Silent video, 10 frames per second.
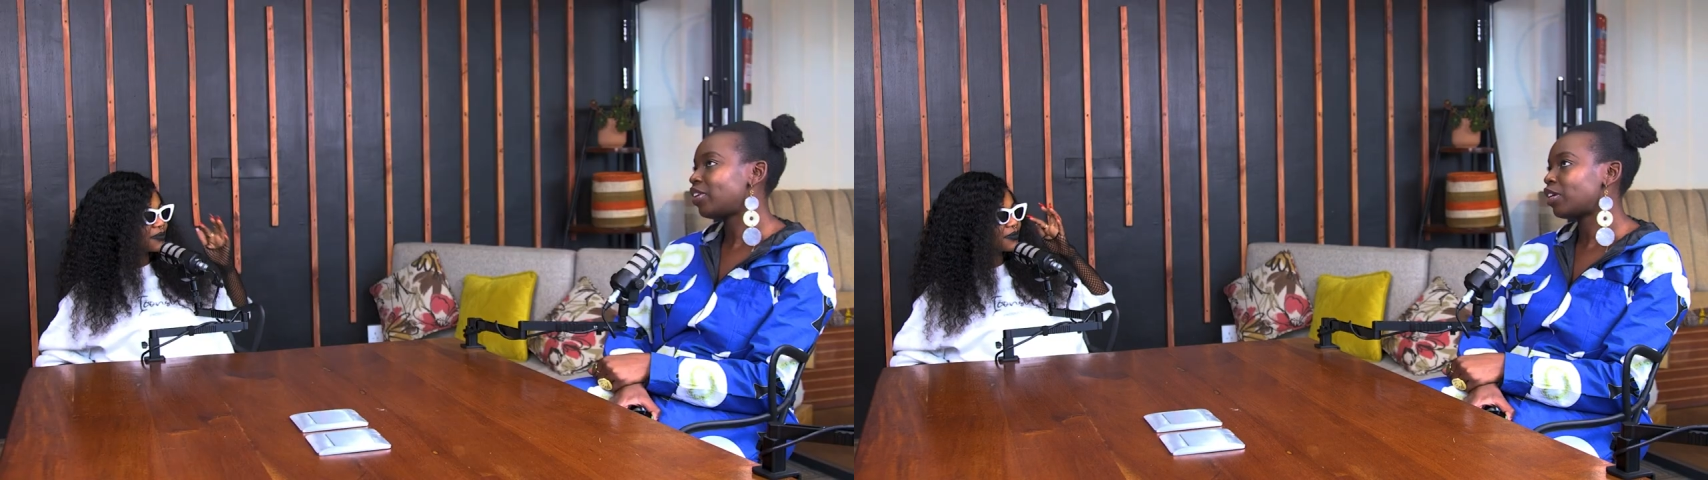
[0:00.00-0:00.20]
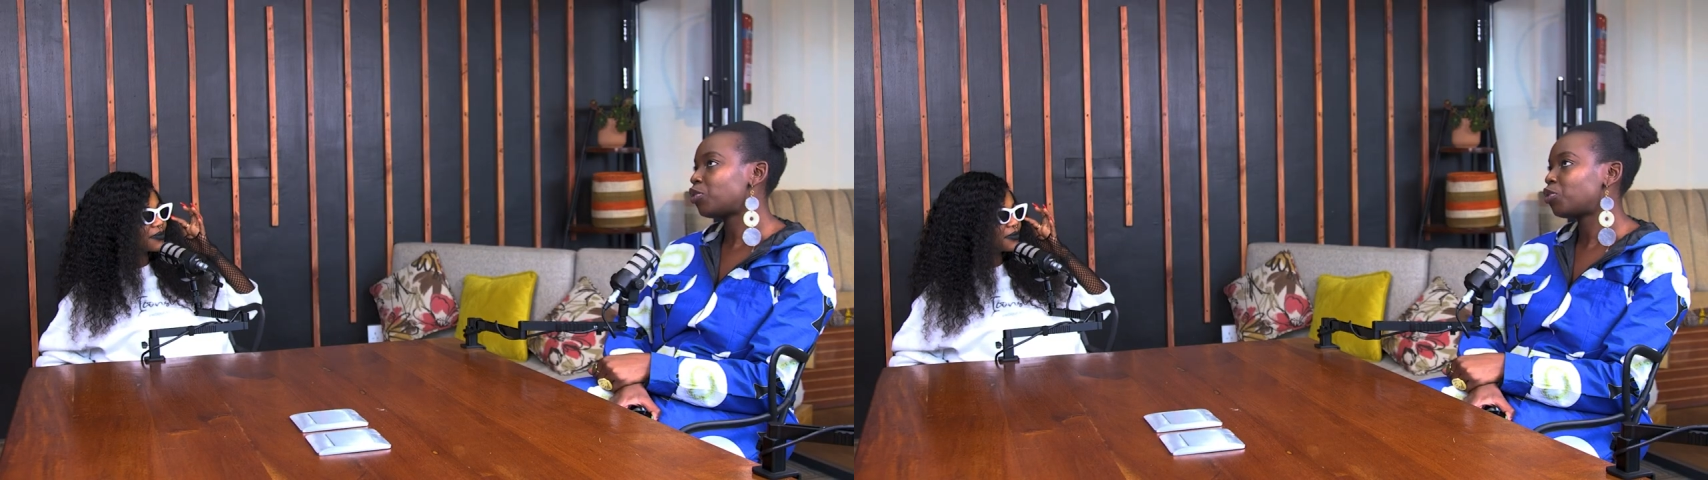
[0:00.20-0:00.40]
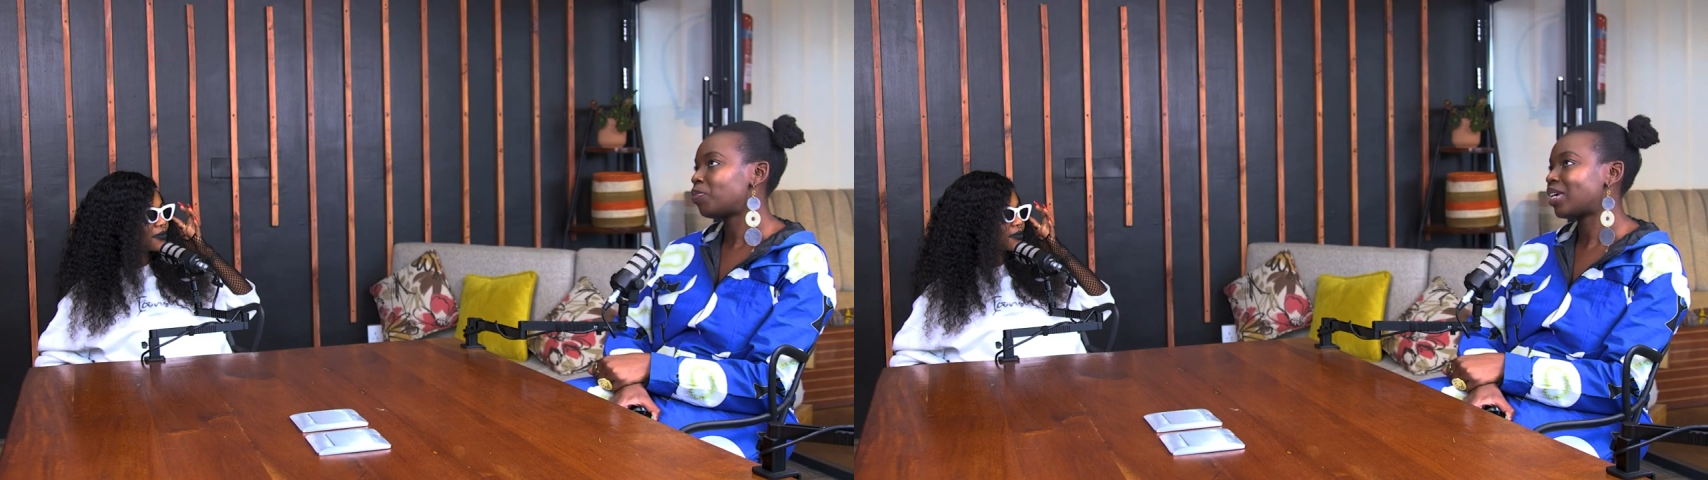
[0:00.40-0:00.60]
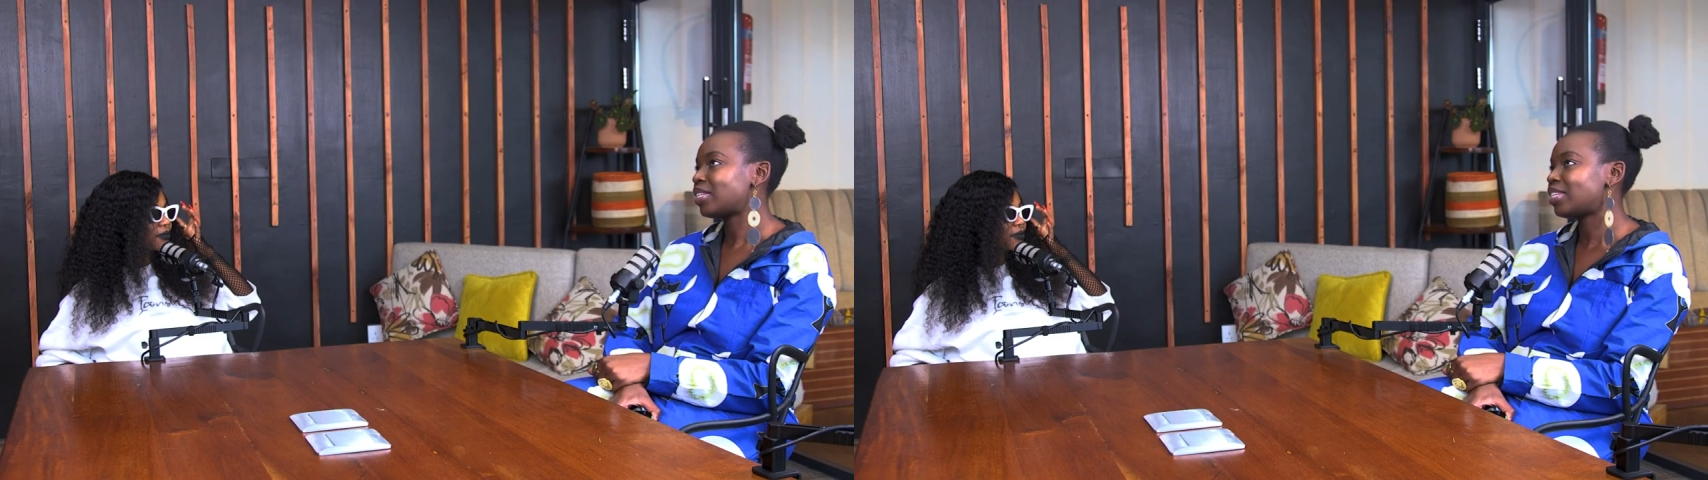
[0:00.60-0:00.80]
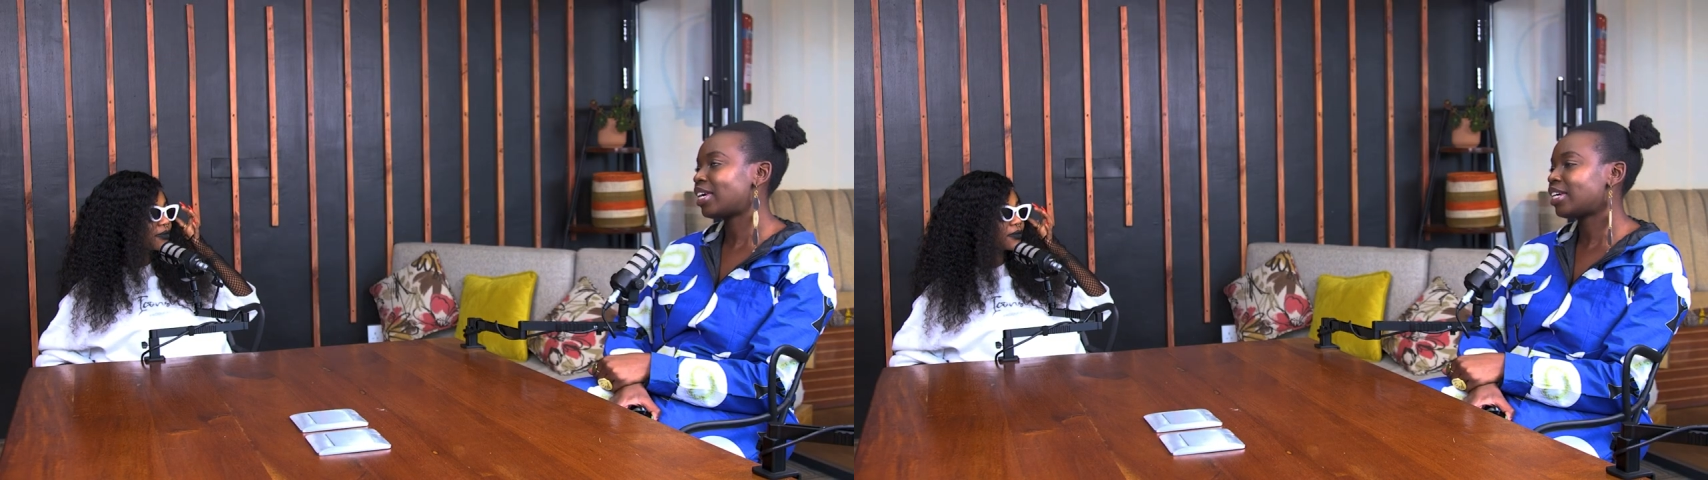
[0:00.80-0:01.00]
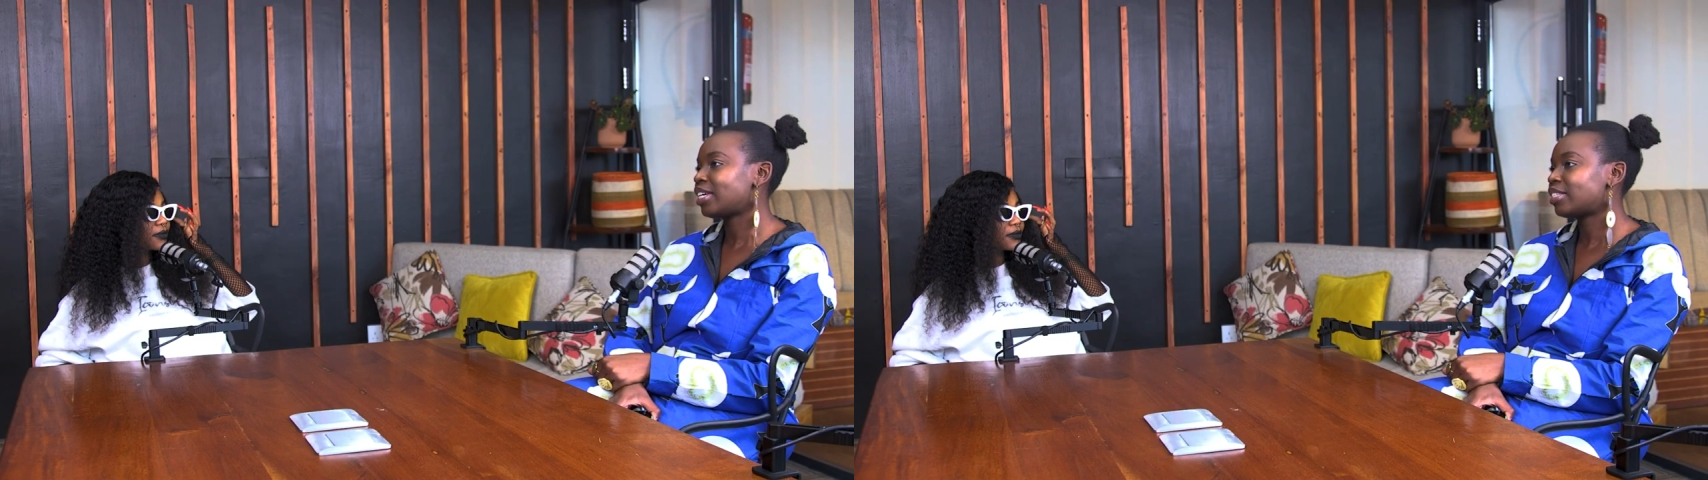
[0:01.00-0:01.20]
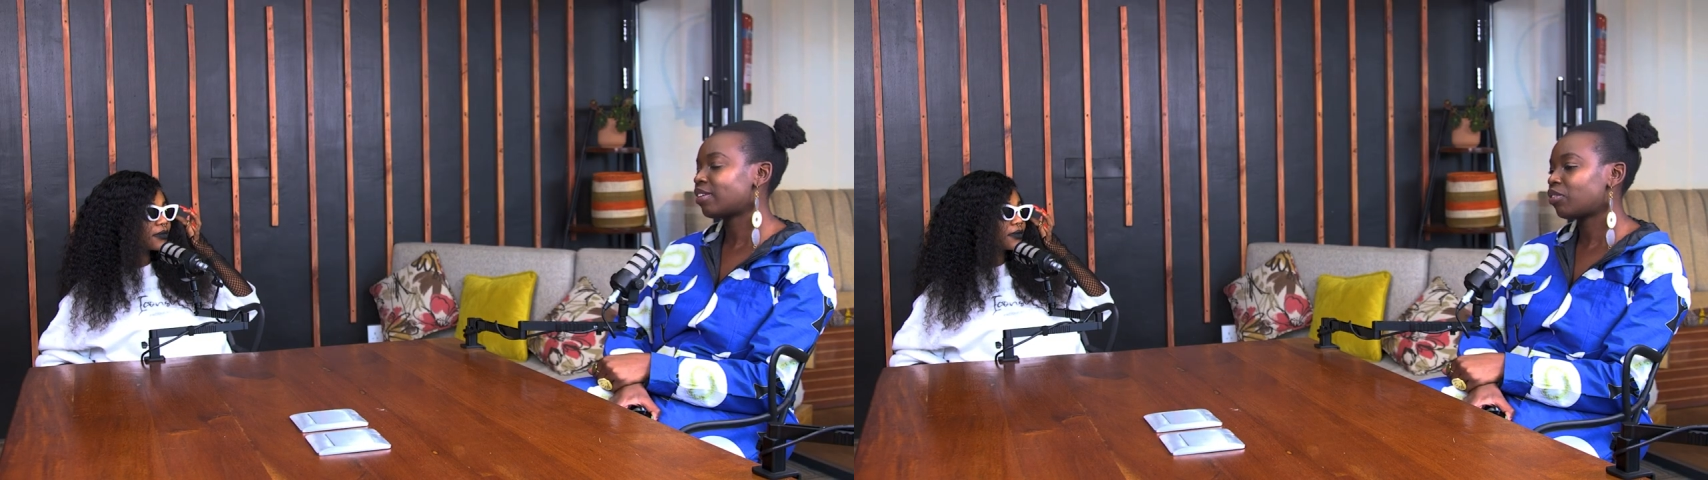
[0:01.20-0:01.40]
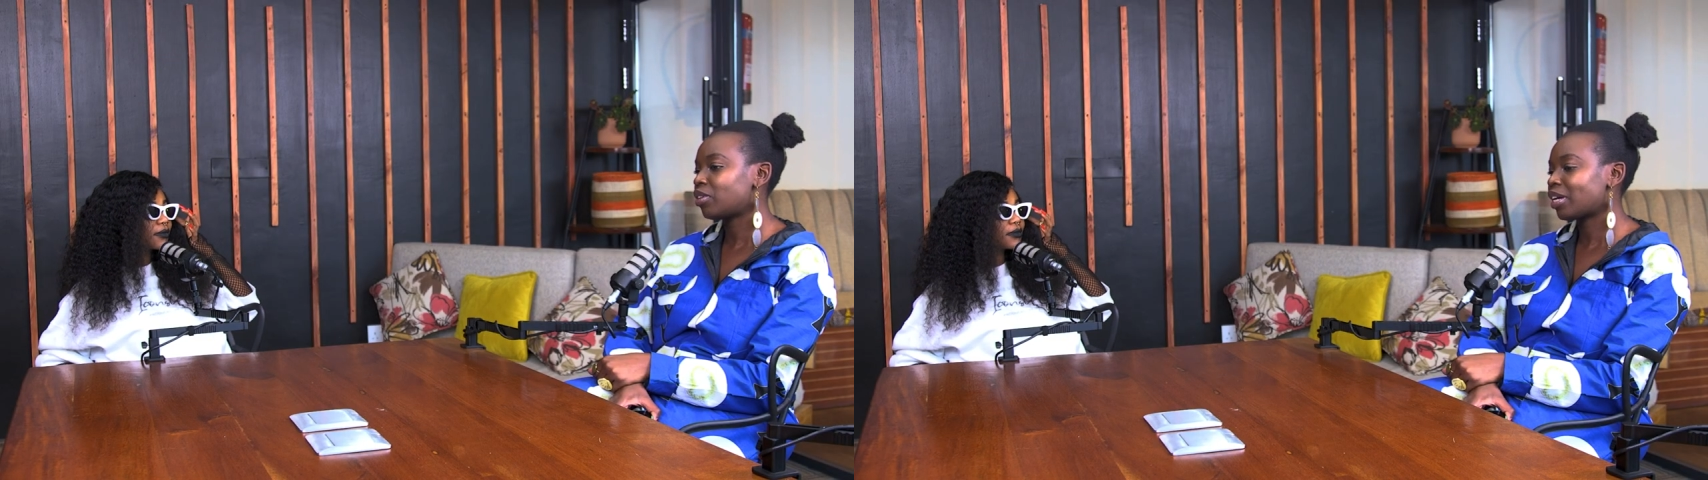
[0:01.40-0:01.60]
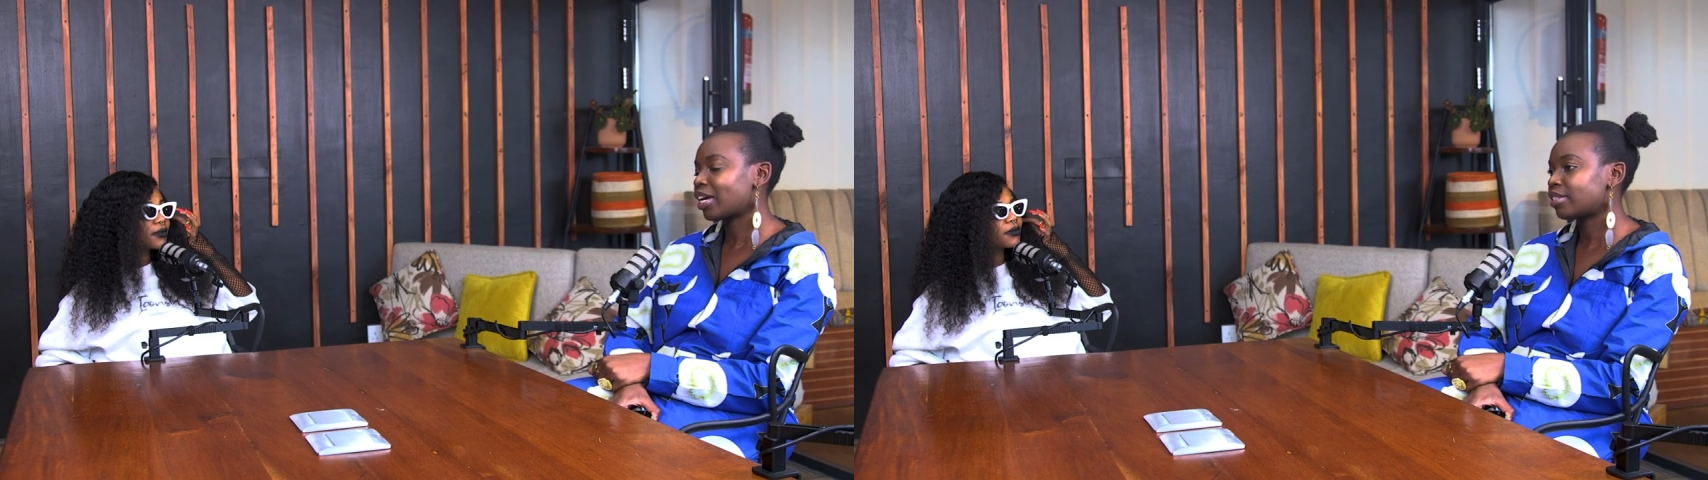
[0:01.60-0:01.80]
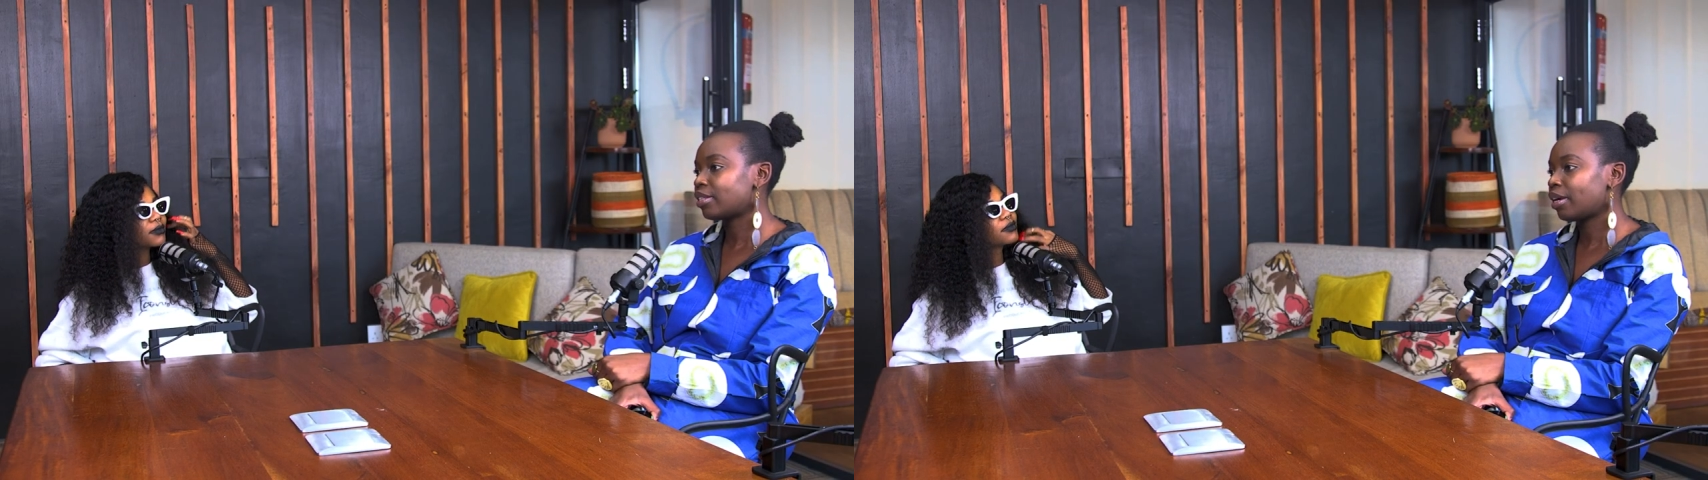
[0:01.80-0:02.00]
vile tu tumeanzia interview
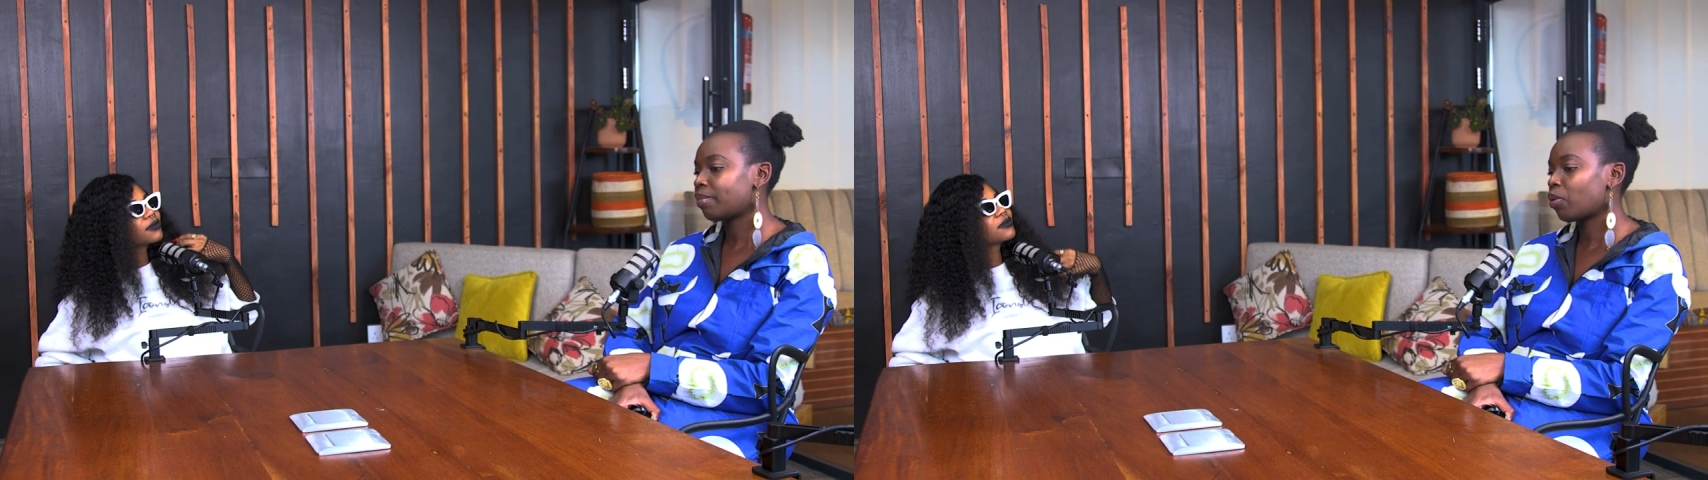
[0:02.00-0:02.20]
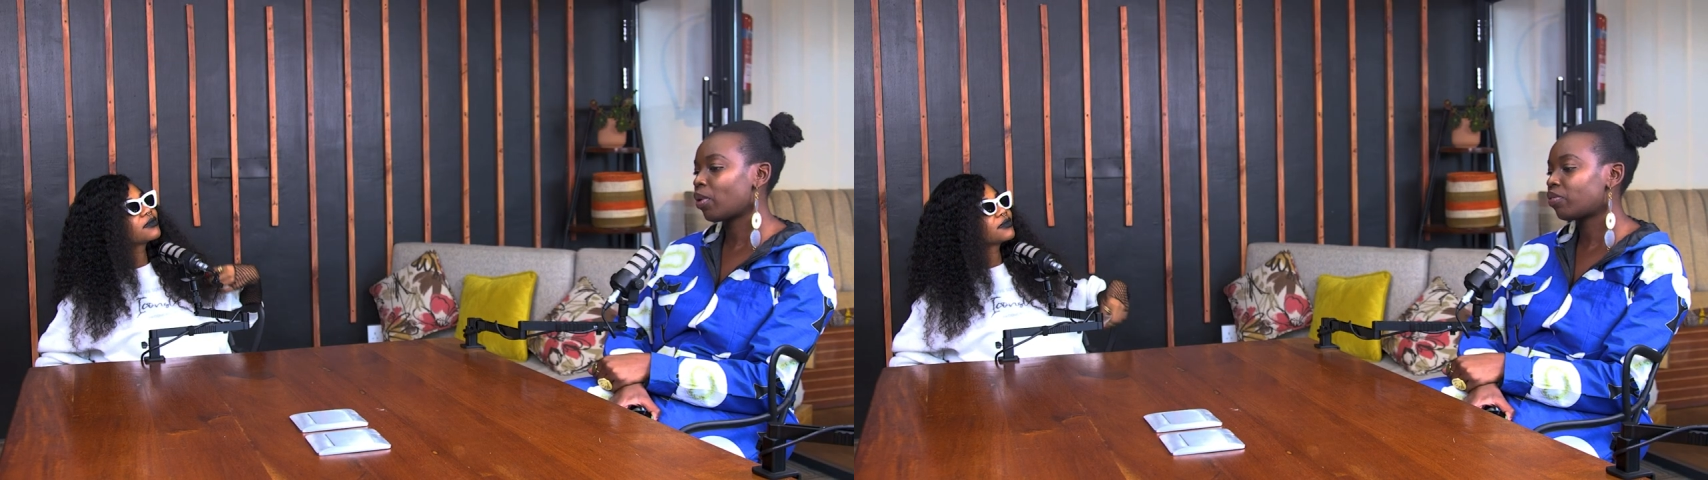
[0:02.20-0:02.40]
nikasema